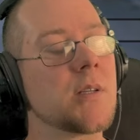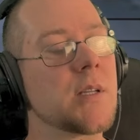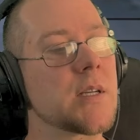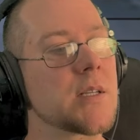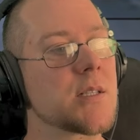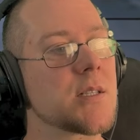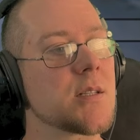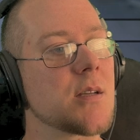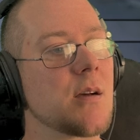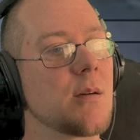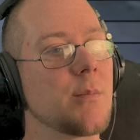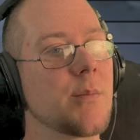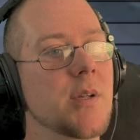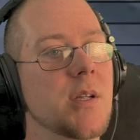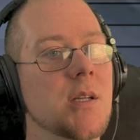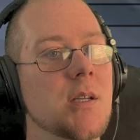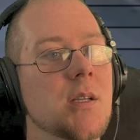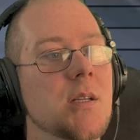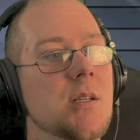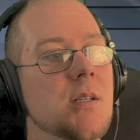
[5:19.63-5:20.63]
Next
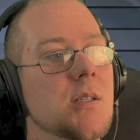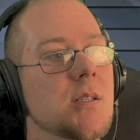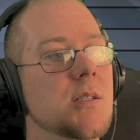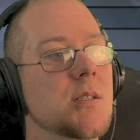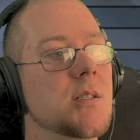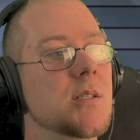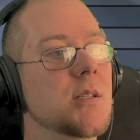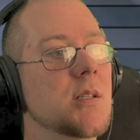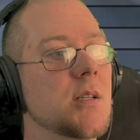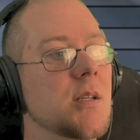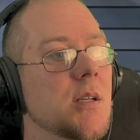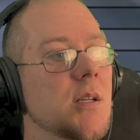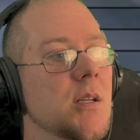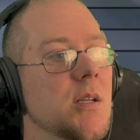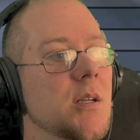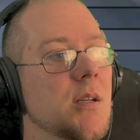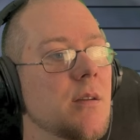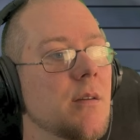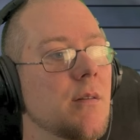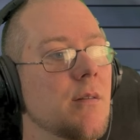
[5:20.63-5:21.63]
up is
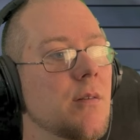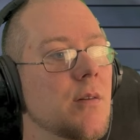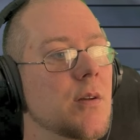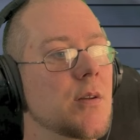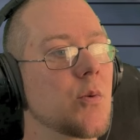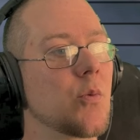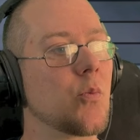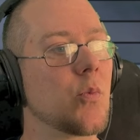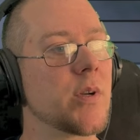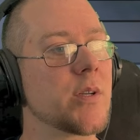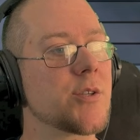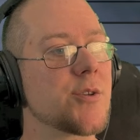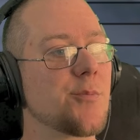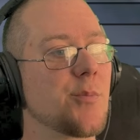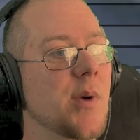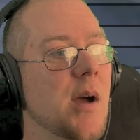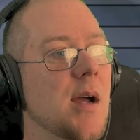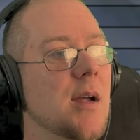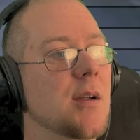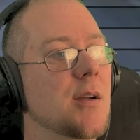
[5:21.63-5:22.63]
the winter
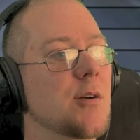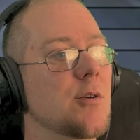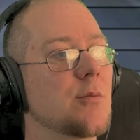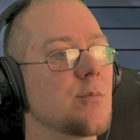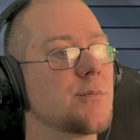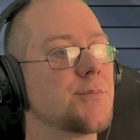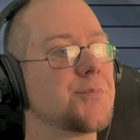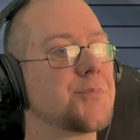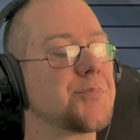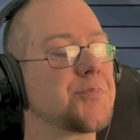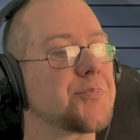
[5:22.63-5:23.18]
biome,